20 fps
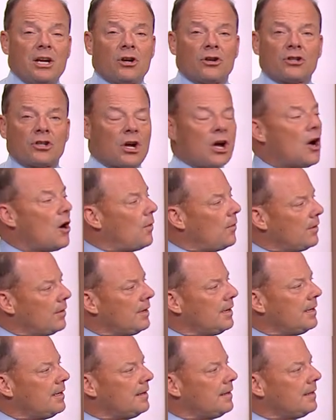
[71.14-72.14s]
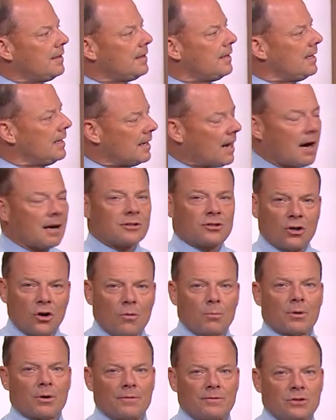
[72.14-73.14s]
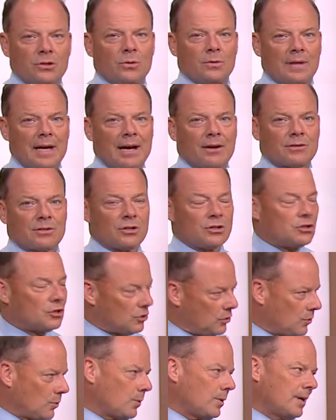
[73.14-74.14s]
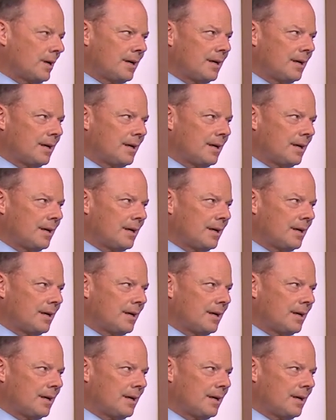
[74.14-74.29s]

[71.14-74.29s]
years ago in October of 2002.